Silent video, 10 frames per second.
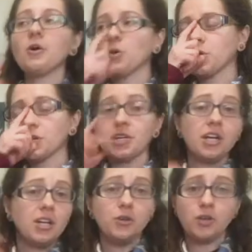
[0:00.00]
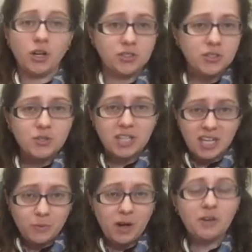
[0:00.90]
or you could also use
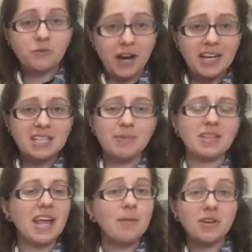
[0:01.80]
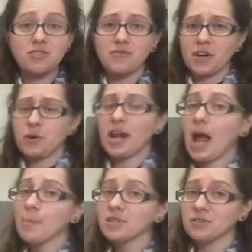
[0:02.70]
quinoa or rice, but they had mentioned farro, and I
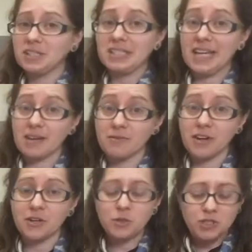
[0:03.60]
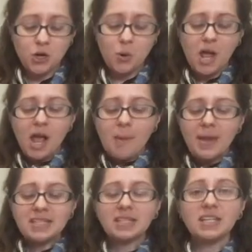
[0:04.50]
happen to really like farro. So
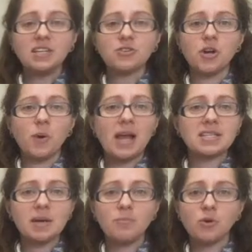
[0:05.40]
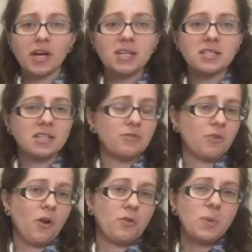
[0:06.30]
basically, you know, at some point,
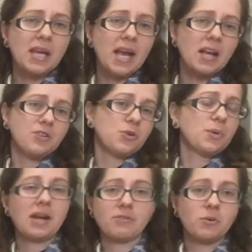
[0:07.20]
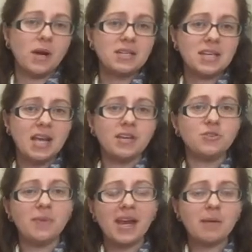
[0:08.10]
either on the weekend or whatever, one day
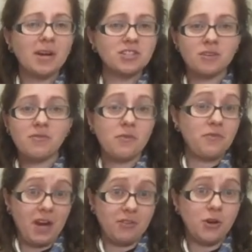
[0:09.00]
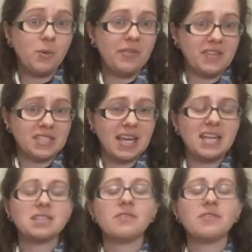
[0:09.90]
you make a bunch of farro. In this case,